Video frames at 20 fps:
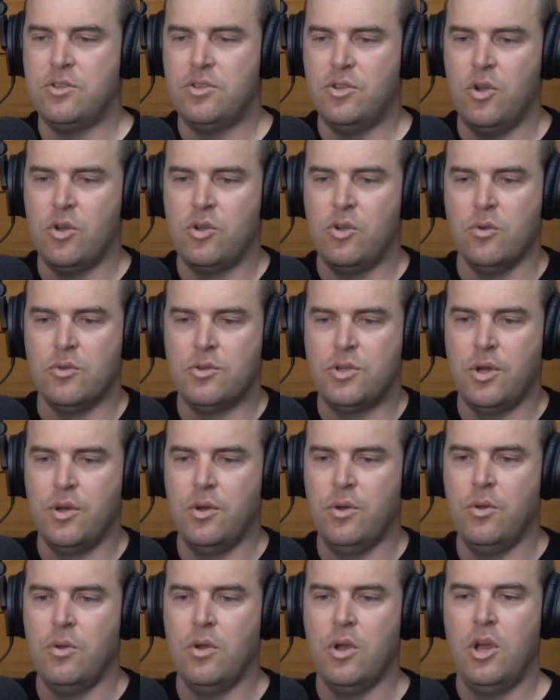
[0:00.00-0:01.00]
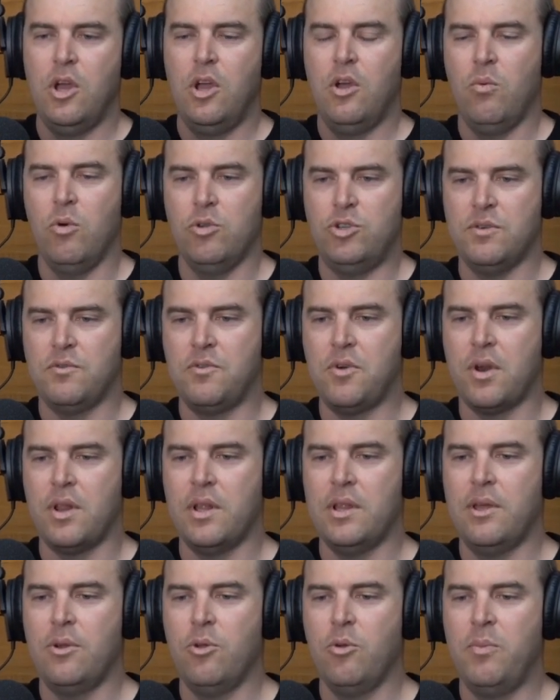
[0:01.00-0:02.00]
Circle too, which have got
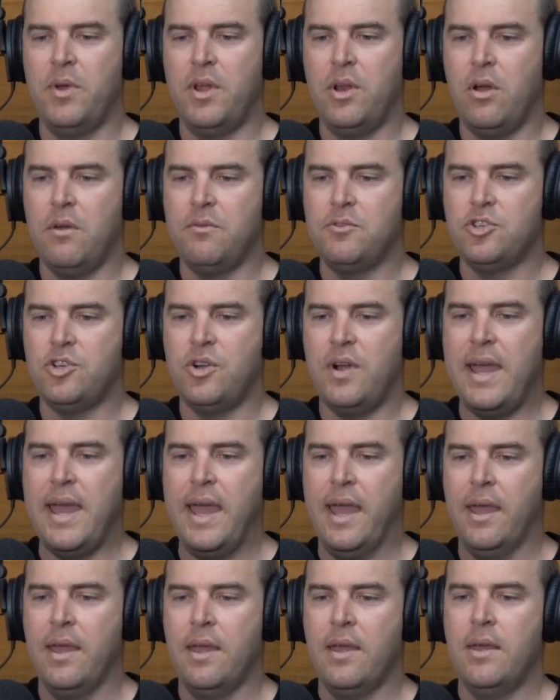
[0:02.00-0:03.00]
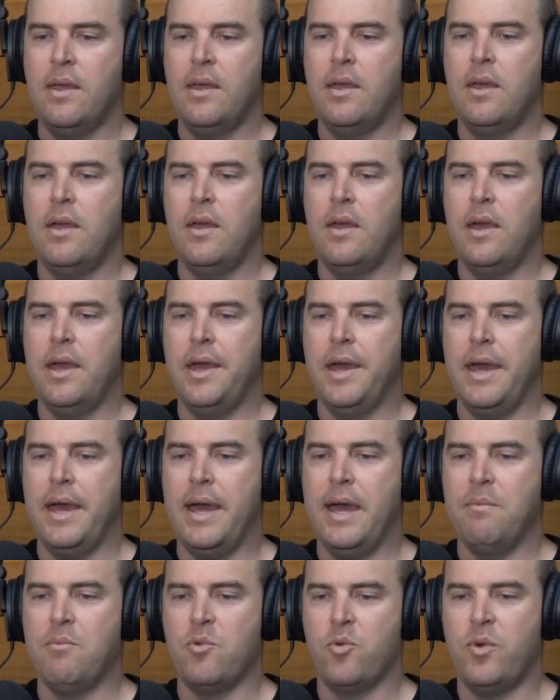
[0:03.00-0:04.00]
a little bit off track
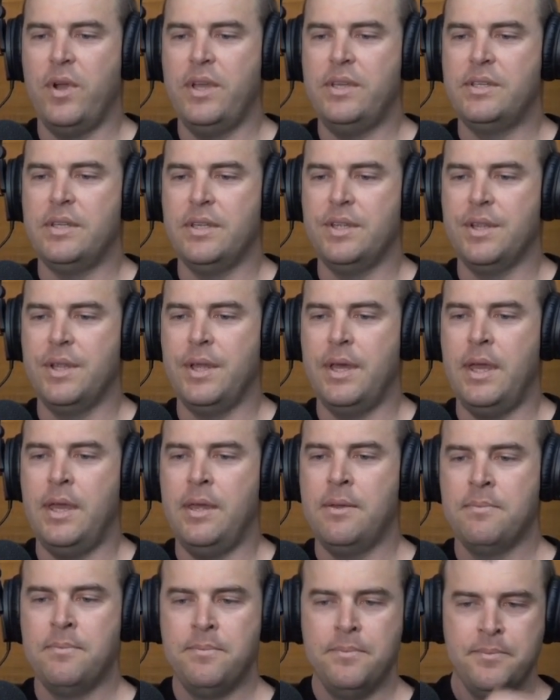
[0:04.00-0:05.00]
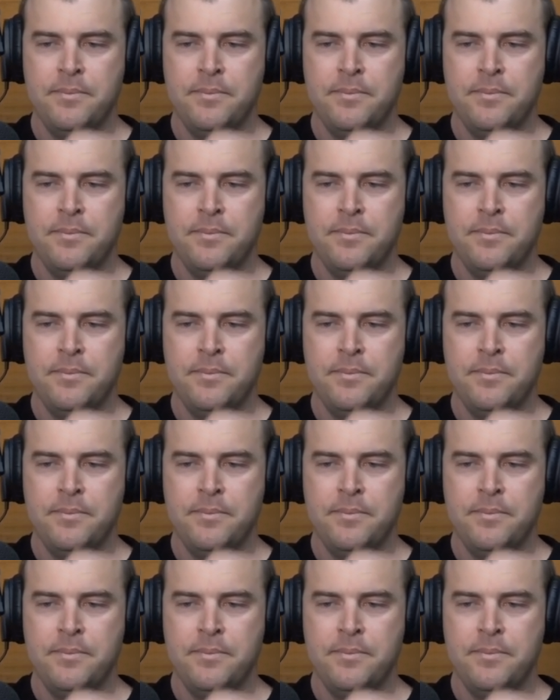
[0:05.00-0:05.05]
recently.